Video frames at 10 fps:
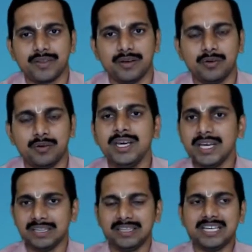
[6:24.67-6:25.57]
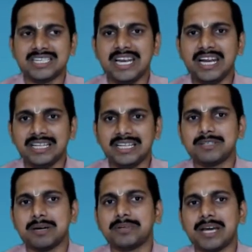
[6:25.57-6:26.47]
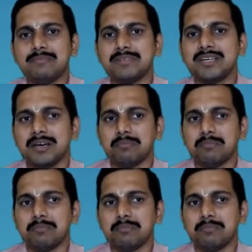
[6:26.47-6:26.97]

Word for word: okay they select them sometimes